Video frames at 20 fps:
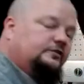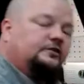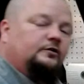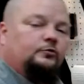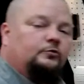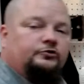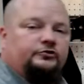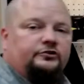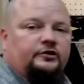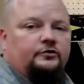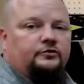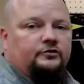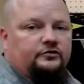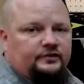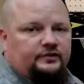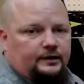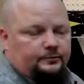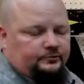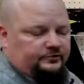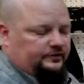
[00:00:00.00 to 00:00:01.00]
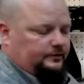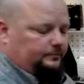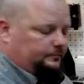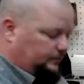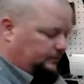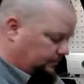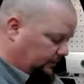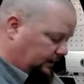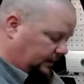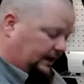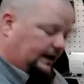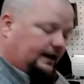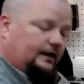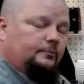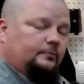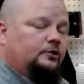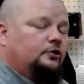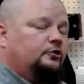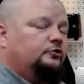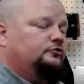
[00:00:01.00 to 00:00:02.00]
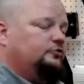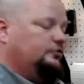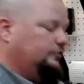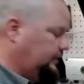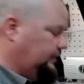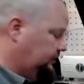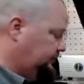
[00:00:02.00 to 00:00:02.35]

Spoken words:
that will show the same symptom: a cam loose or the